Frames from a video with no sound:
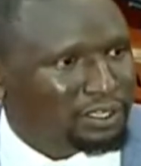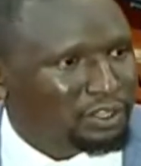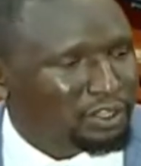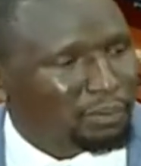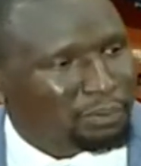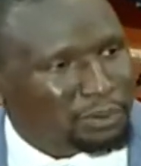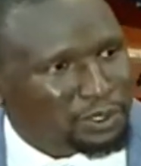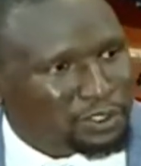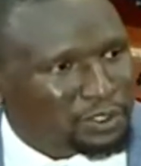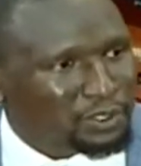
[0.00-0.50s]

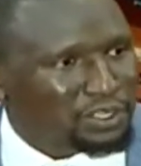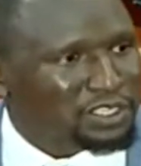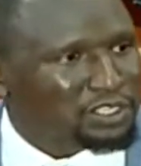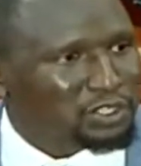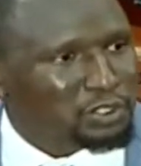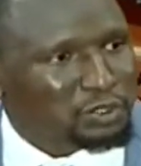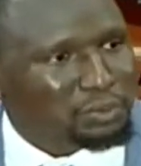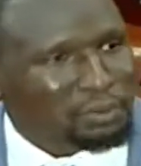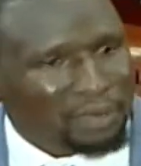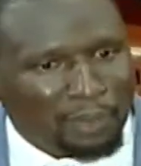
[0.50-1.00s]
The
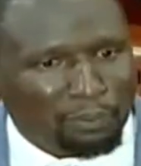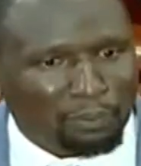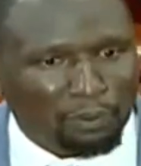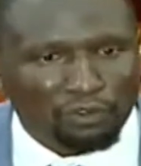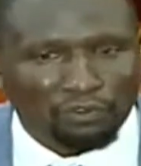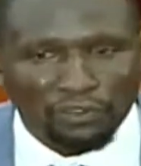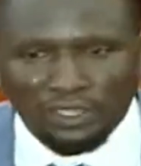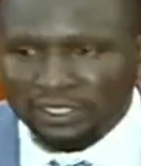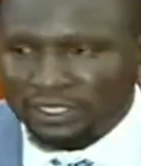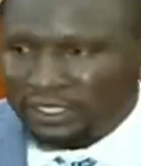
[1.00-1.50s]
opportunity to make
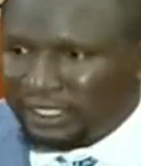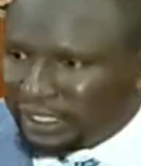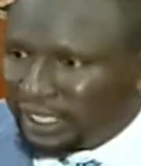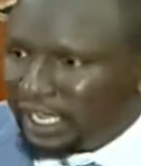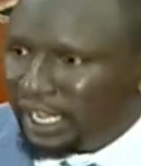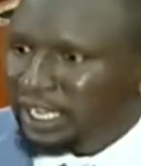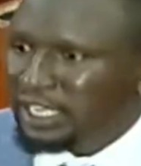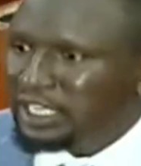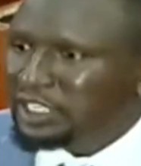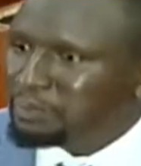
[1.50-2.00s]
profit
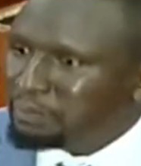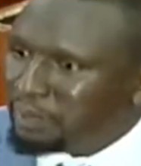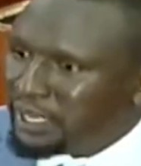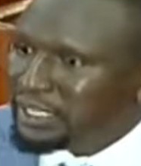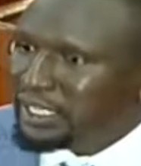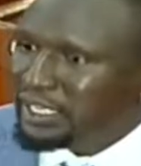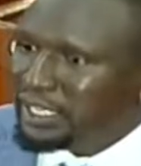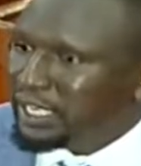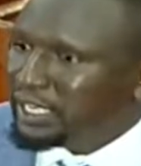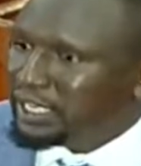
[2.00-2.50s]
here is
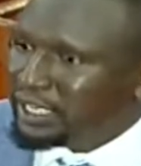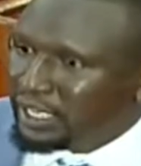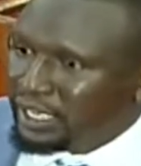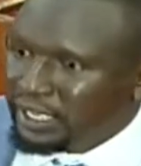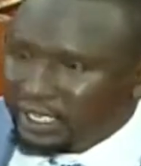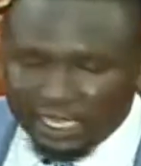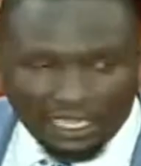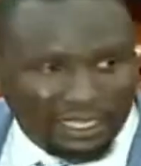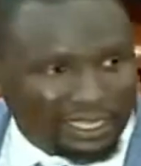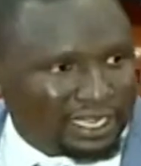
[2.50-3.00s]
better than in
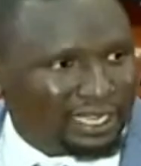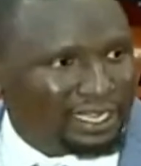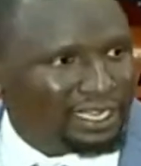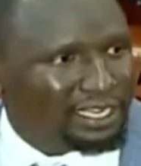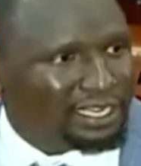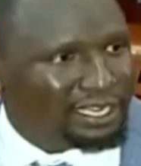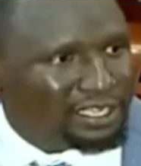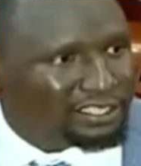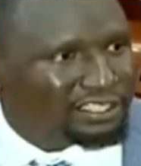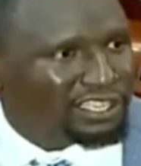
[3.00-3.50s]
any
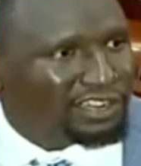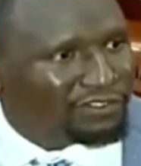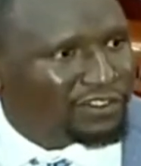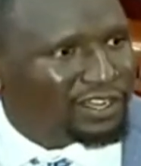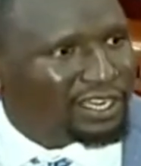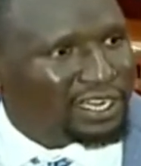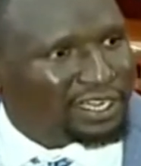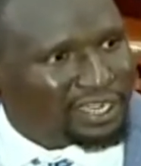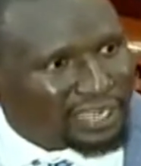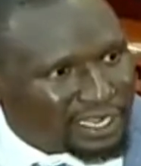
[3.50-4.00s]
other East
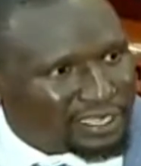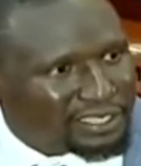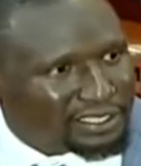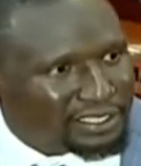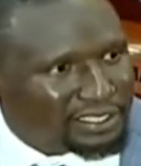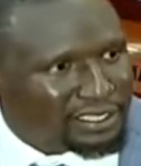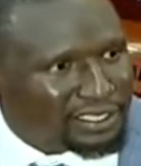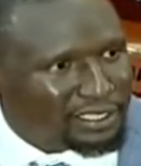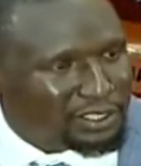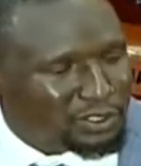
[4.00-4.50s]
African
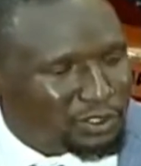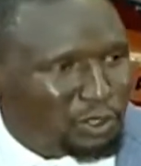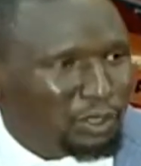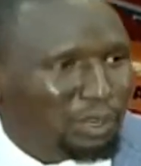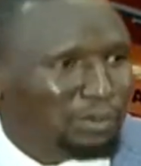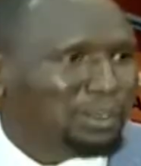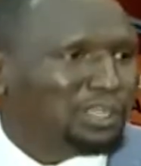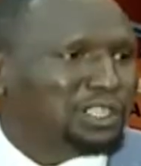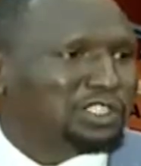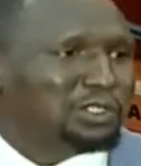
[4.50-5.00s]
country. So
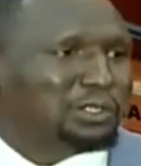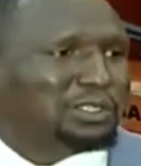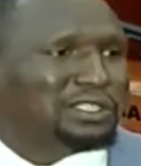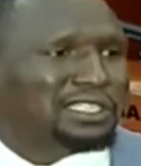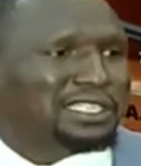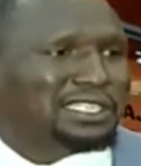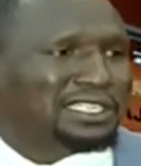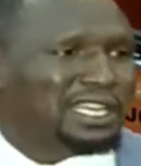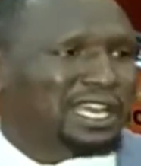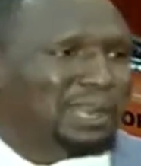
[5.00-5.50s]
nobody should
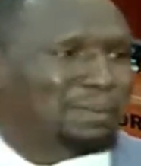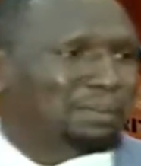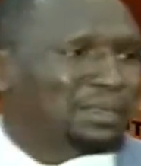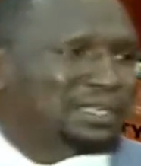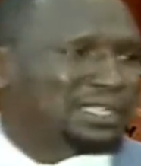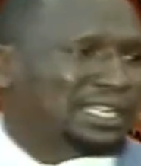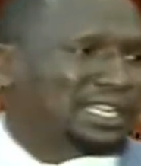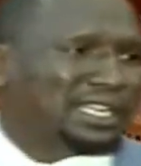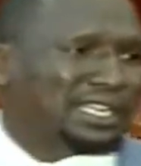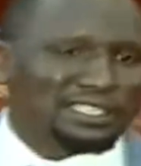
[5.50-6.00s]
sit here and
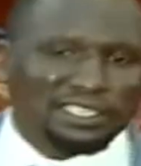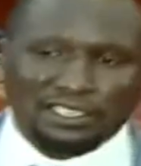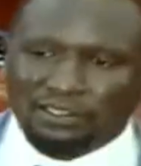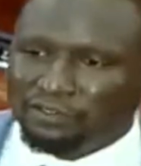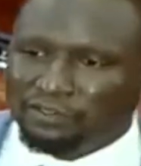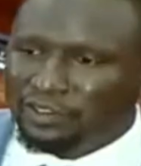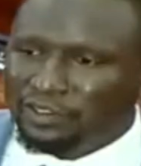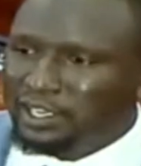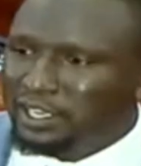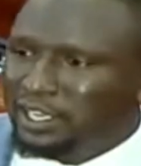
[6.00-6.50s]
pretend as
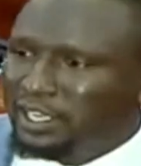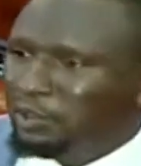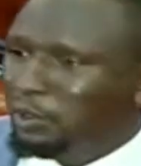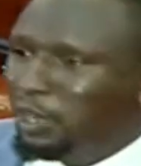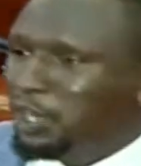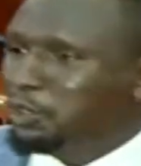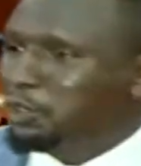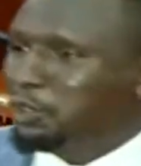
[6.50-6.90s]
if they were